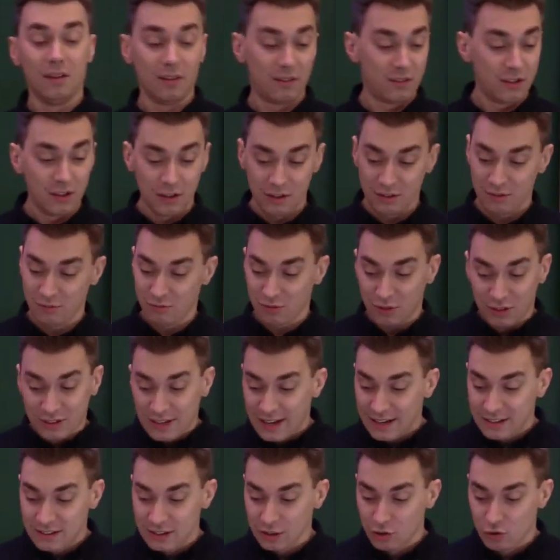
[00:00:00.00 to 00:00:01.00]
that
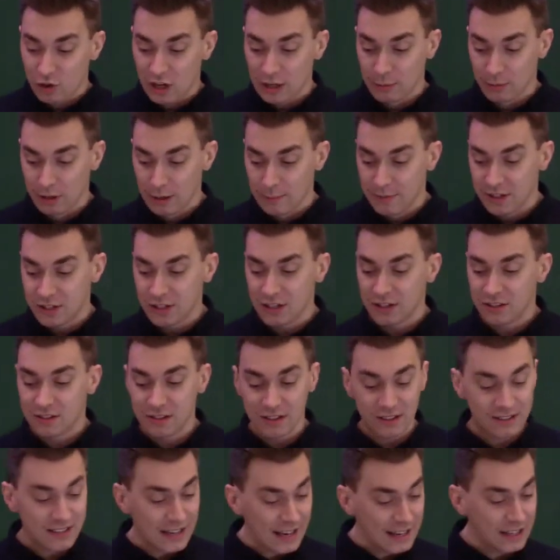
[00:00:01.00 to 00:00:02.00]
takes incredible images,
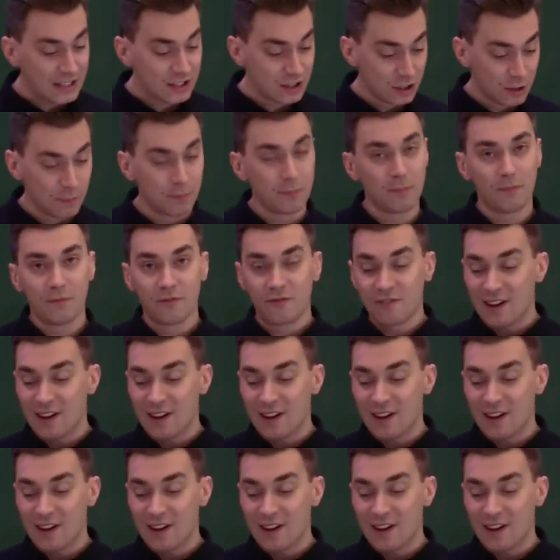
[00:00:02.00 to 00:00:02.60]
that takes up